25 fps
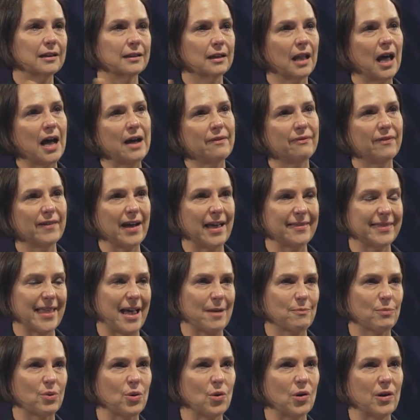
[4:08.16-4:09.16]
Life at
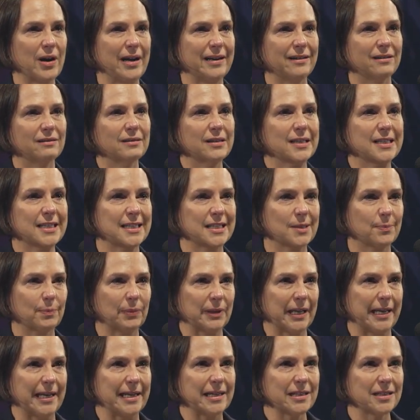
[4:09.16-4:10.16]
that point
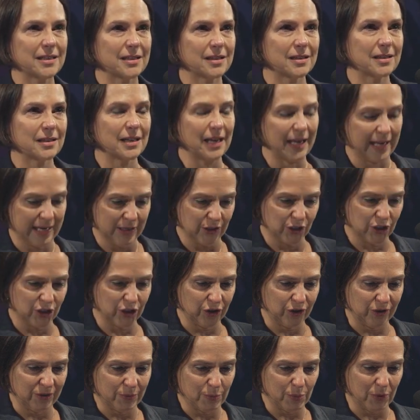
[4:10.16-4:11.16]
split
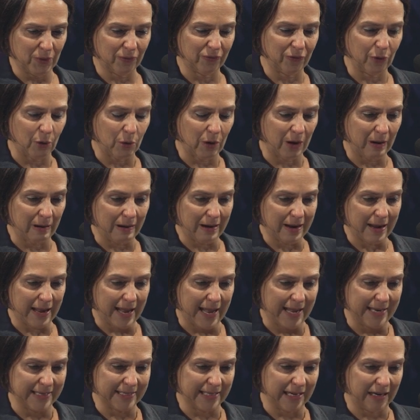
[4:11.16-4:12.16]
into before
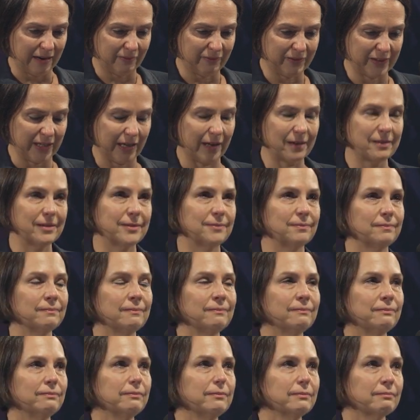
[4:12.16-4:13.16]
and after.
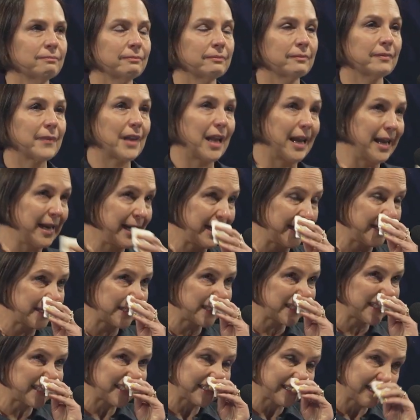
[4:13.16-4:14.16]
It
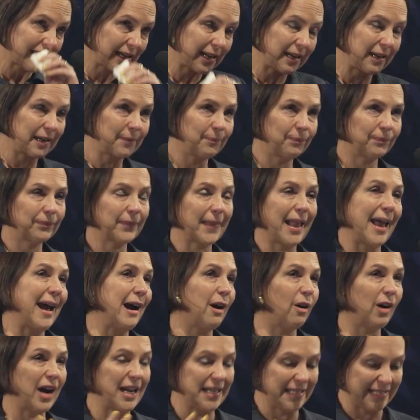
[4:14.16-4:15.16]
is
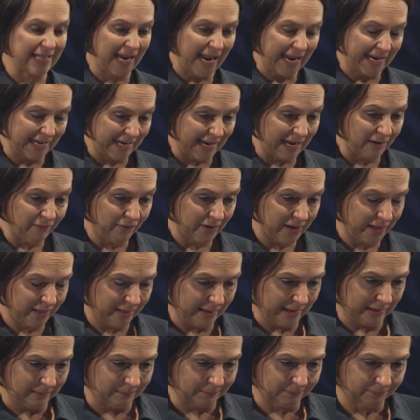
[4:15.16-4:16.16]
how I date
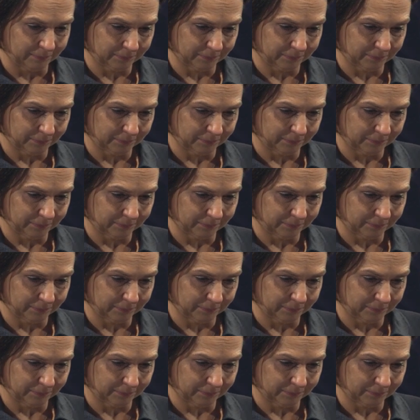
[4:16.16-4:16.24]
everything.